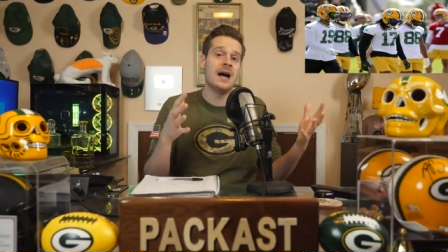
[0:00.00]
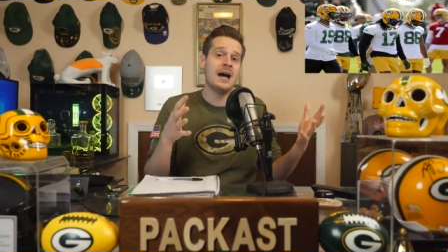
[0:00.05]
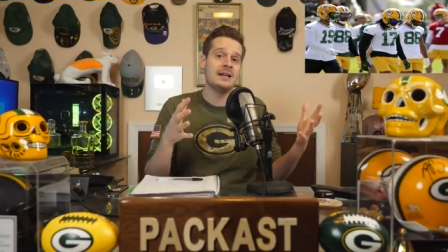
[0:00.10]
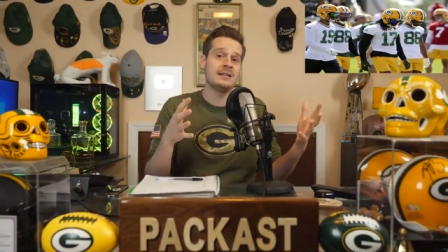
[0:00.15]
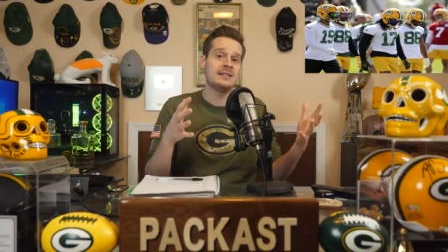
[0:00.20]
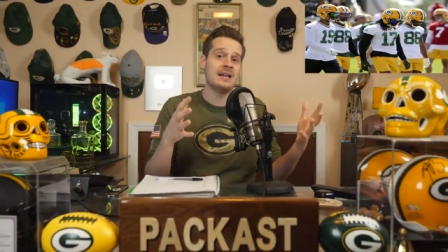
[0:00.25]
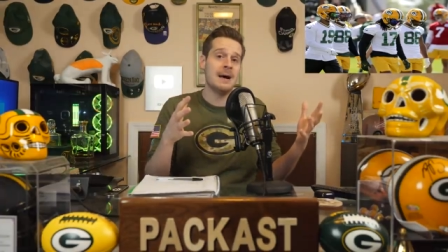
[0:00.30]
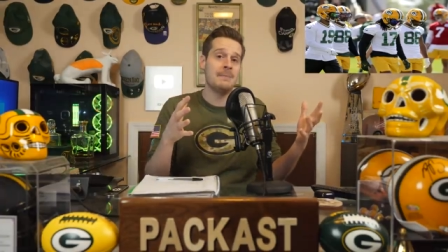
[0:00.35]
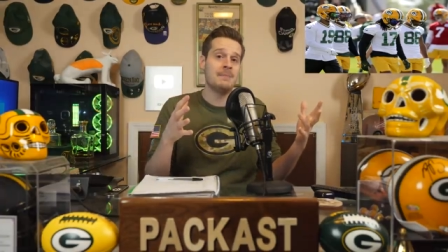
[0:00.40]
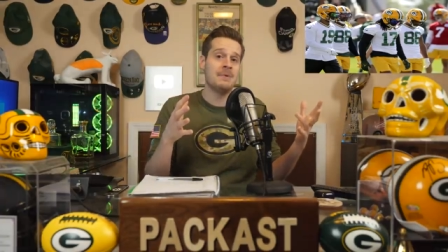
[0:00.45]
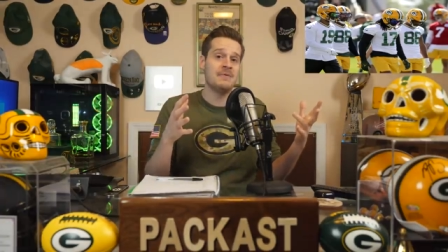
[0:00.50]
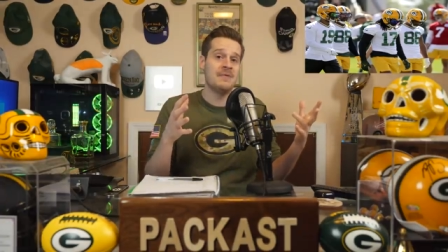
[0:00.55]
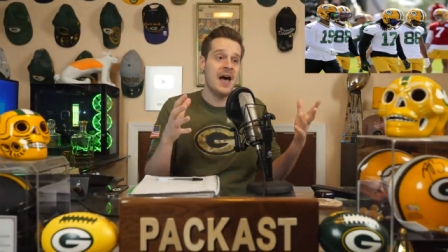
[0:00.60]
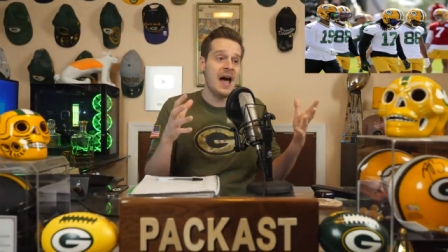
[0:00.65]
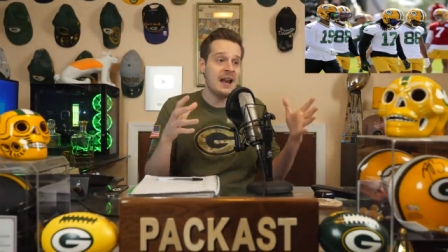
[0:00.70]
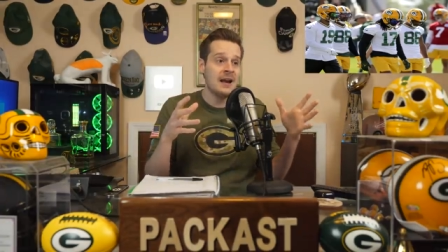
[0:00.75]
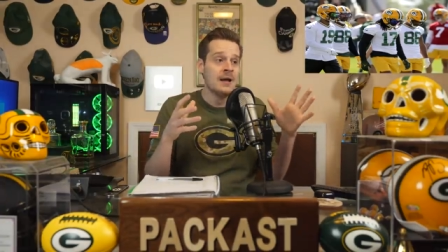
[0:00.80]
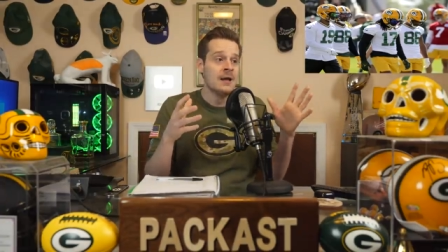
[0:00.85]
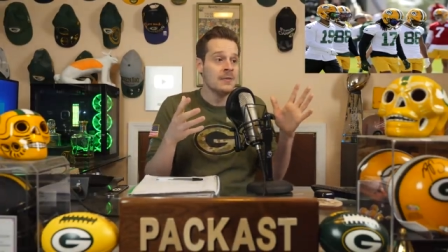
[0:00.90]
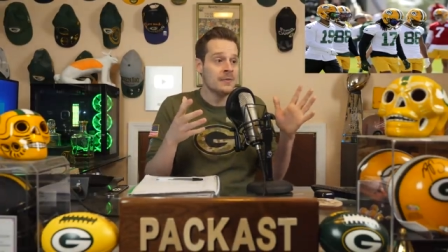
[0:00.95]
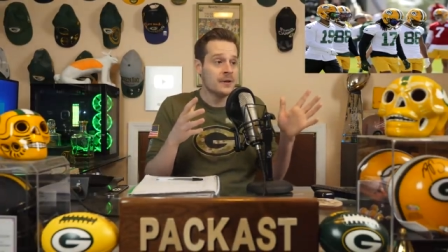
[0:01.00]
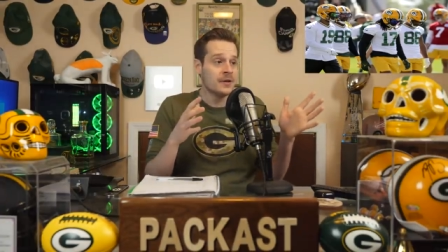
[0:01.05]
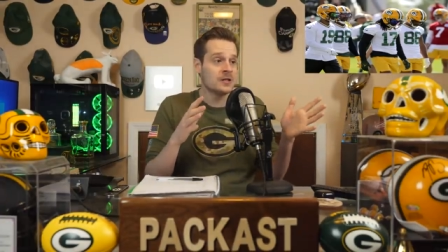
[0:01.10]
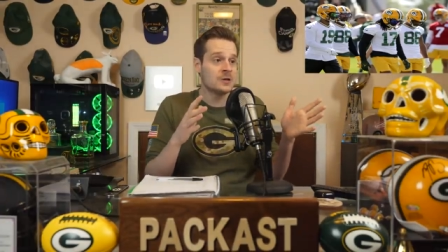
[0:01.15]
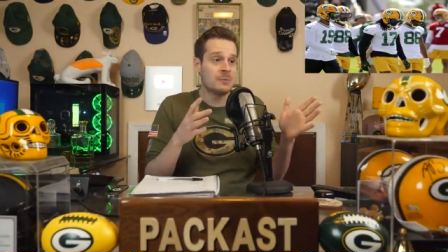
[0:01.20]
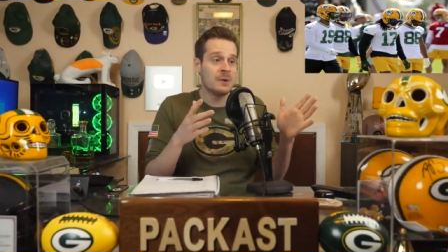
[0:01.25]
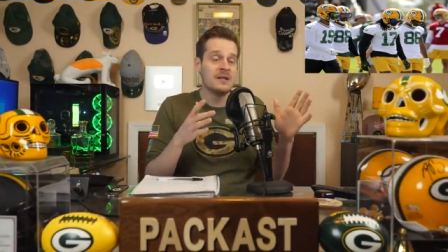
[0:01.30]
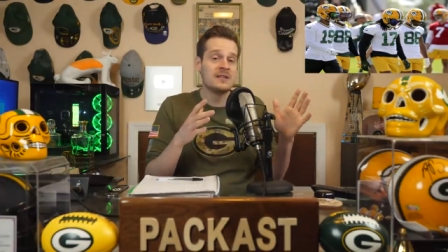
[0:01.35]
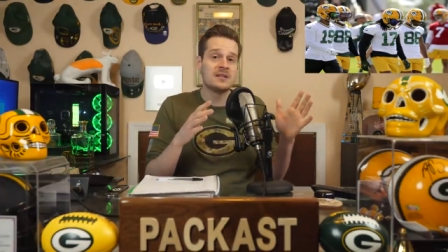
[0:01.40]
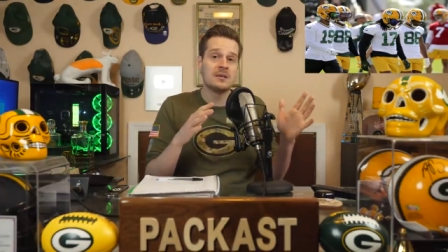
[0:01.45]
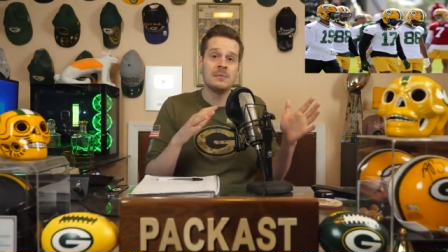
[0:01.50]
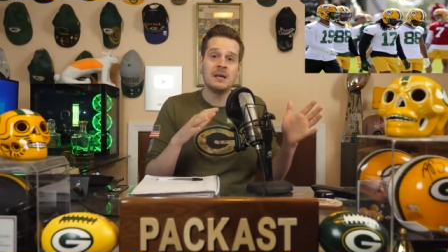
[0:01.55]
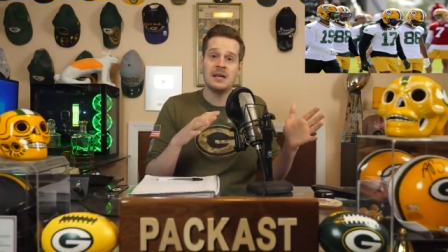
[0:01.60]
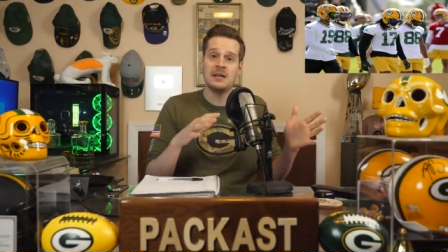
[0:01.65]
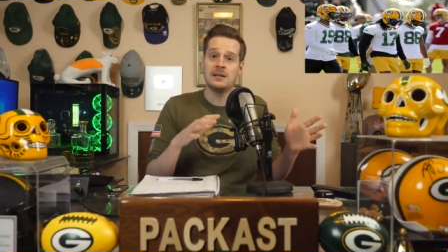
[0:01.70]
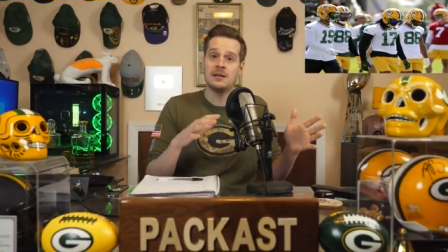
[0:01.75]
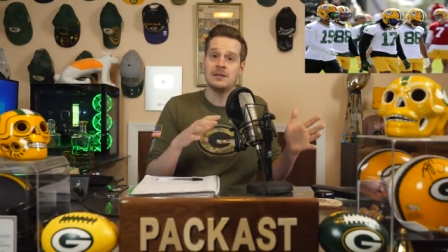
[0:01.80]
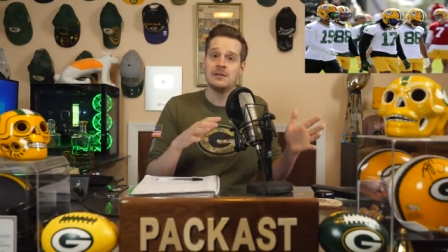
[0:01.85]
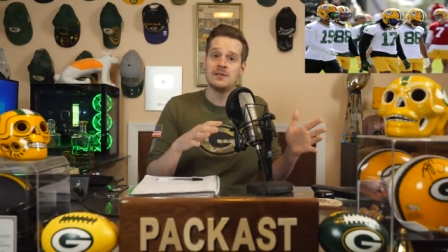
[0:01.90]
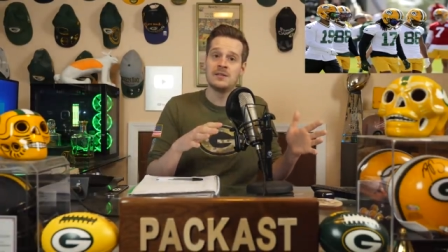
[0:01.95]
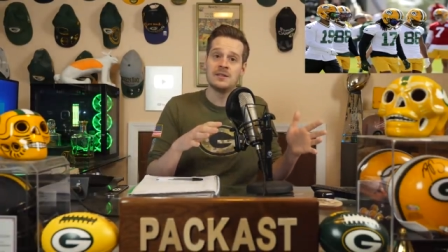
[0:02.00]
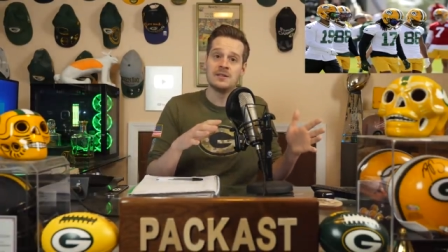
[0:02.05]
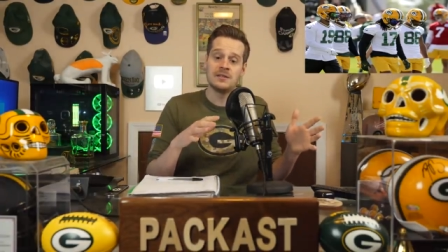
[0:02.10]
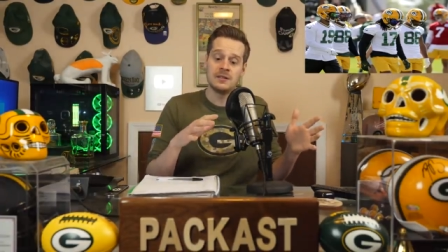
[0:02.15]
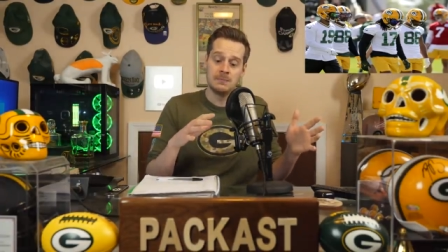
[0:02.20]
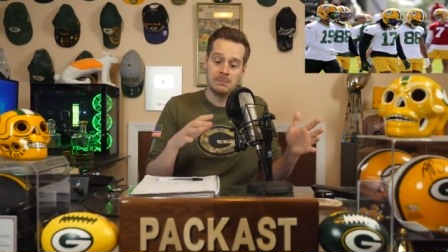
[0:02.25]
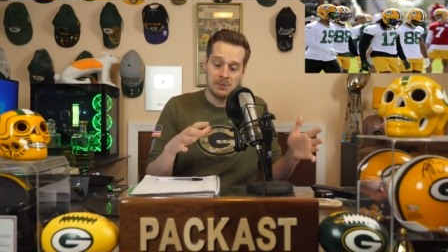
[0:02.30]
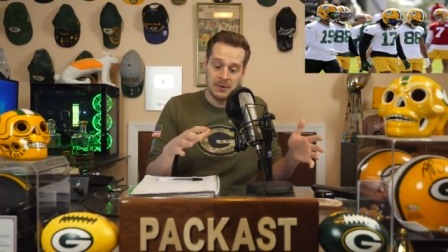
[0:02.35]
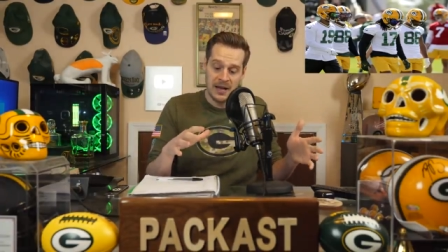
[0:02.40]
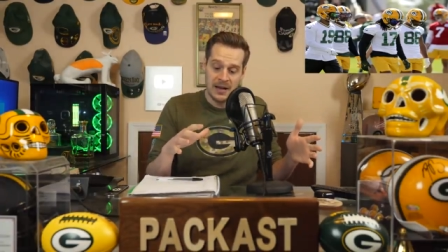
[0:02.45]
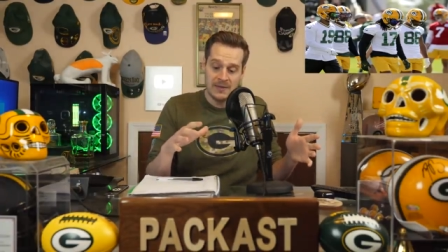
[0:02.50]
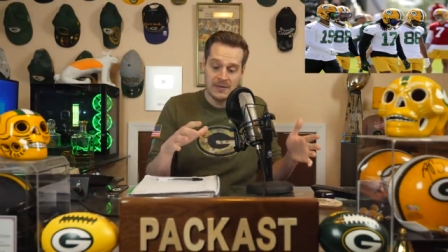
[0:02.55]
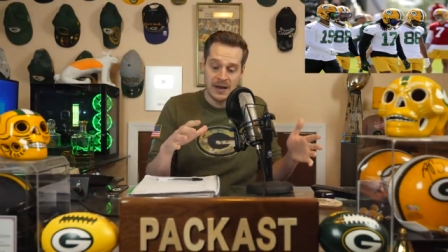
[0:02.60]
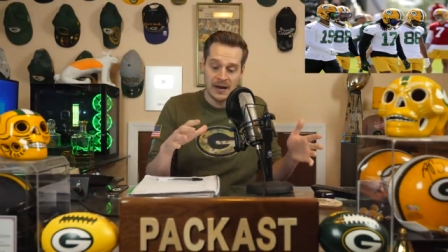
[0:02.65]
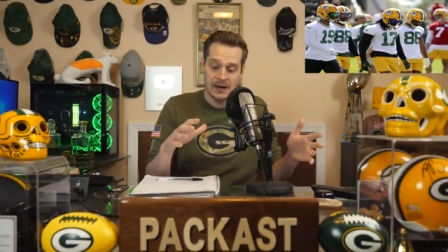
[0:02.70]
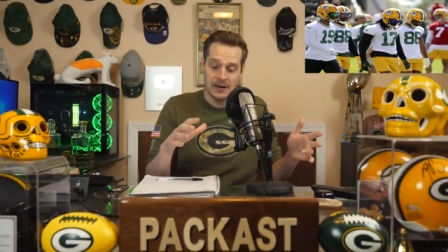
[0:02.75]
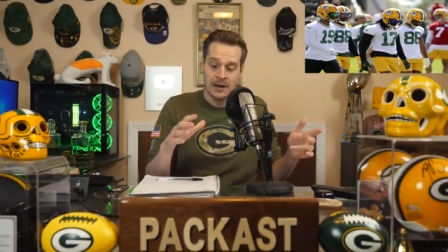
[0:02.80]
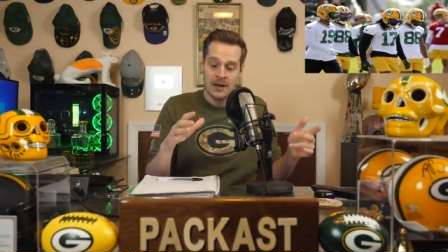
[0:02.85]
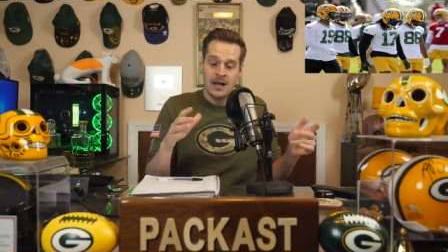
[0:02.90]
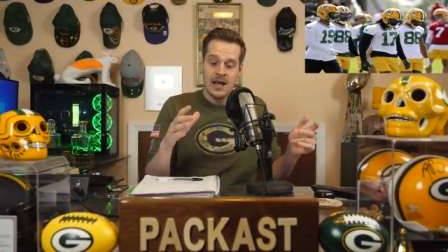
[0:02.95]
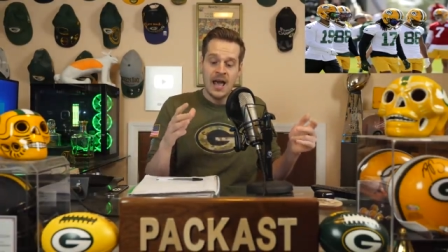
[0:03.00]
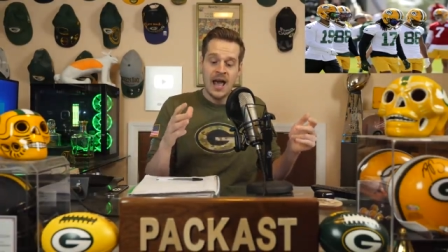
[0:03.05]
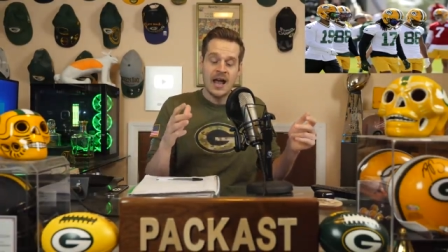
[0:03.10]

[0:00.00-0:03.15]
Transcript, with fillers: On top of that, there's been some inconsistent play there.